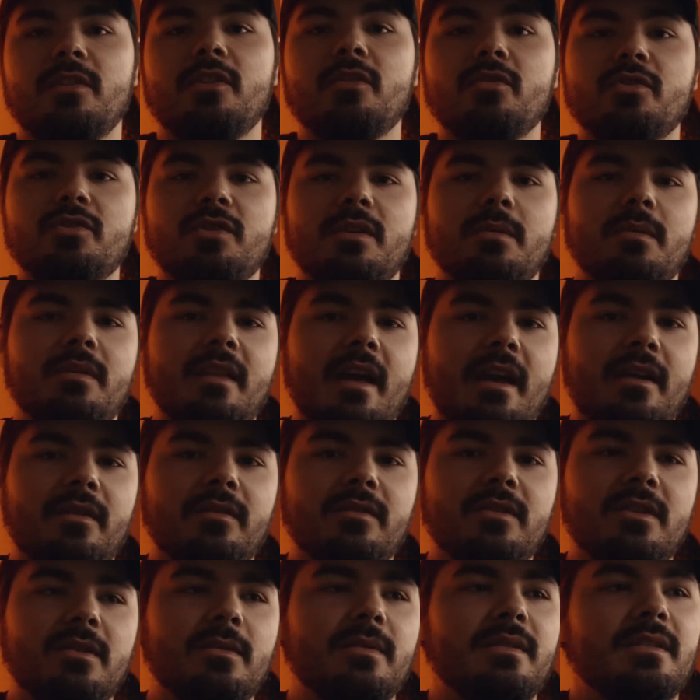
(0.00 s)
Usually what
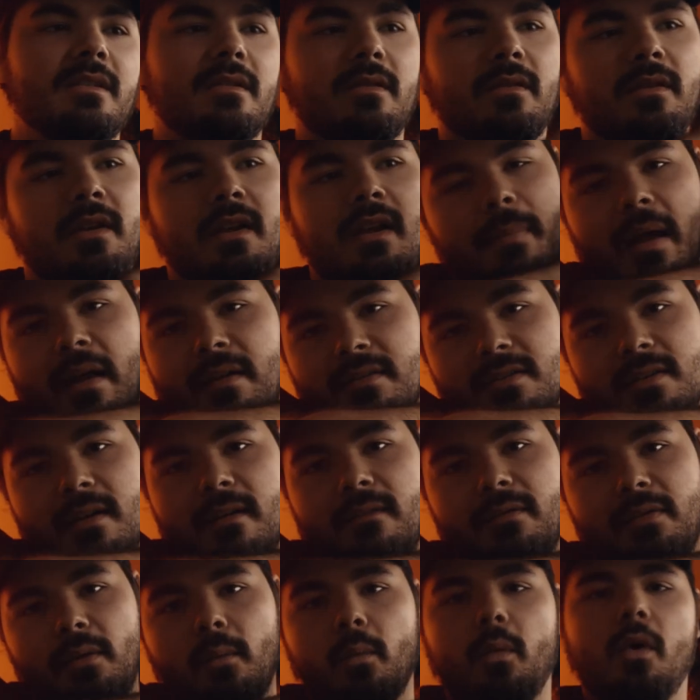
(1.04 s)
that'll do is it'll bounce
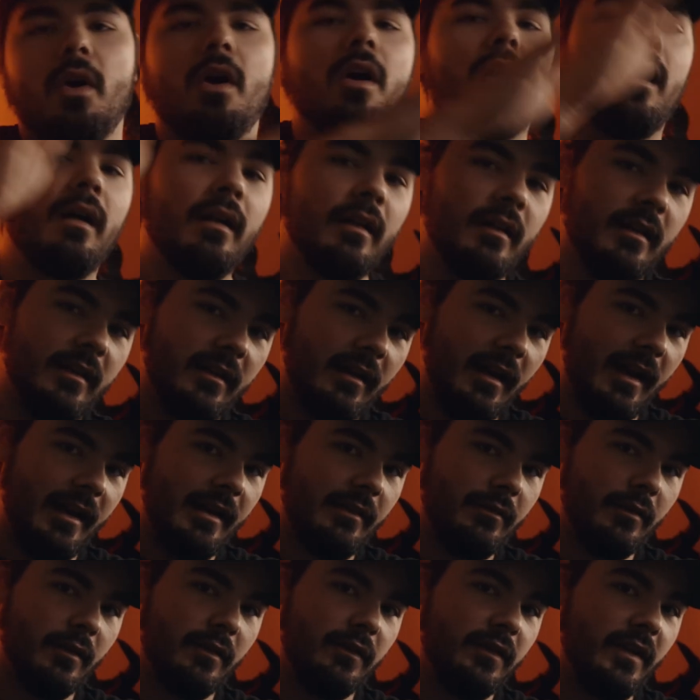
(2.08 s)
off the wall, kind
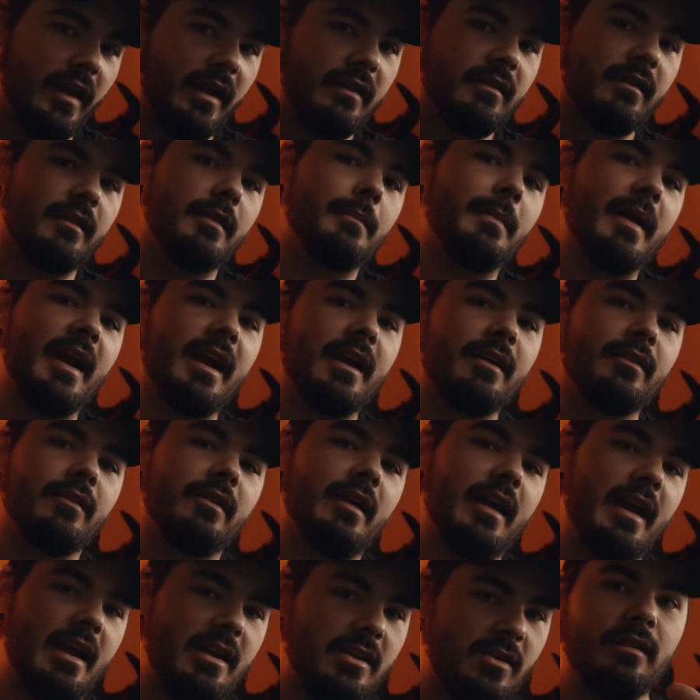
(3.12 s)
of reflect on the back of their
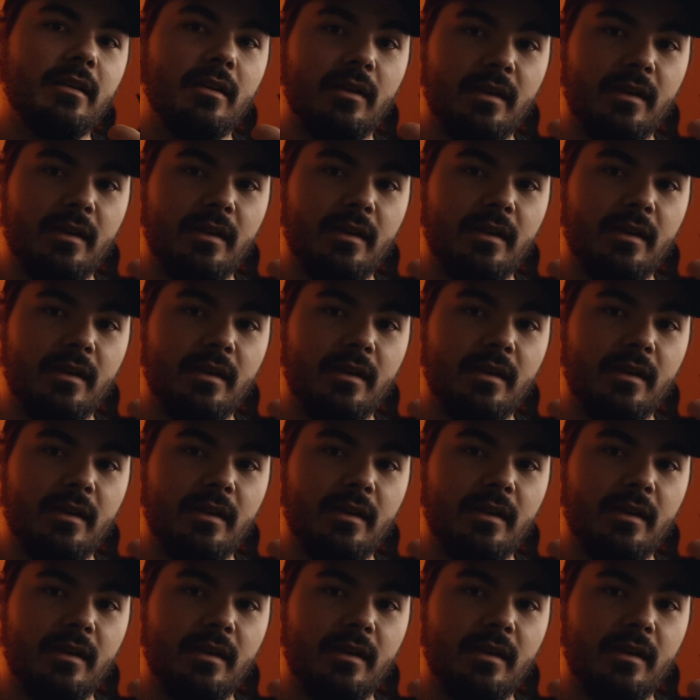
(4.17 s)
head.